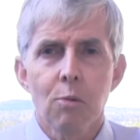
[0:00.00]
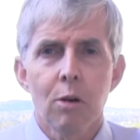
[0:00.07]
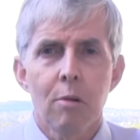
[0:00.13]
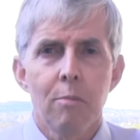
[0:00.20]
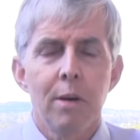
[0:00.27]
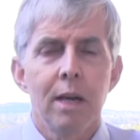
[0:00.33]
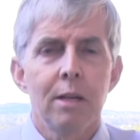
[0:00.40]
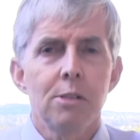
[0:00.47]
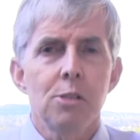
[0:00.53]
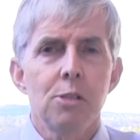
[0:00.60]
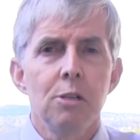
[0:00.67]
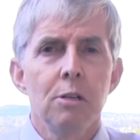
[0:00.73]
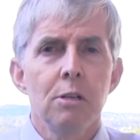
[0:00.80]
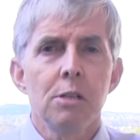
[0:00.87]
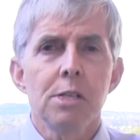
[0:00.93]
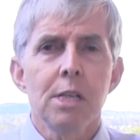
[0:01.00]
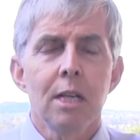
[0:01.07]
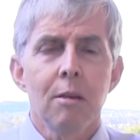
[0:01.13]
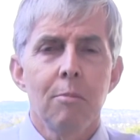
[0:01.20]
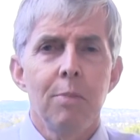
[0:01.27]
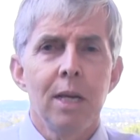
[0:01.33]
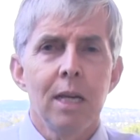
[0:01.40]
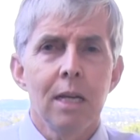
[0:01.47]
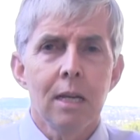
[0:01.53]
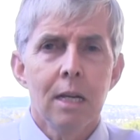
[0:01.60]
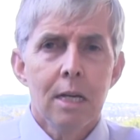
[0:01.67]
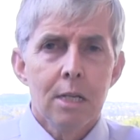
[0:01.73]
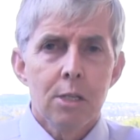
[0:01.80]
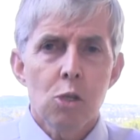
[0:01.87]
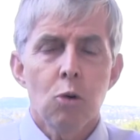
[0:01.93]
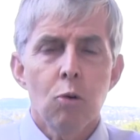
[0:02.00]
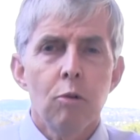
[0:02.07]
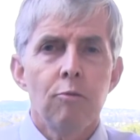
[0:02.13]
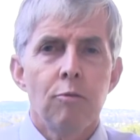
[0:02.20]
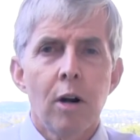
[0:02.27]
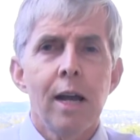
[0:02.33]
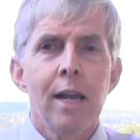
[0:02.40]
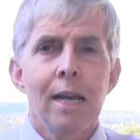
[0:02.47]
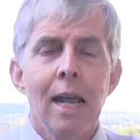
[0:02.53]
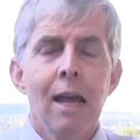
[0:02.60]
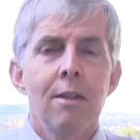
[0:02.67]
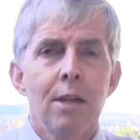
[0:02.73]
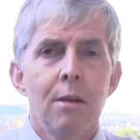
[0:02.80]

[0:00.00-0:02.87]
What about students that are being taught right now?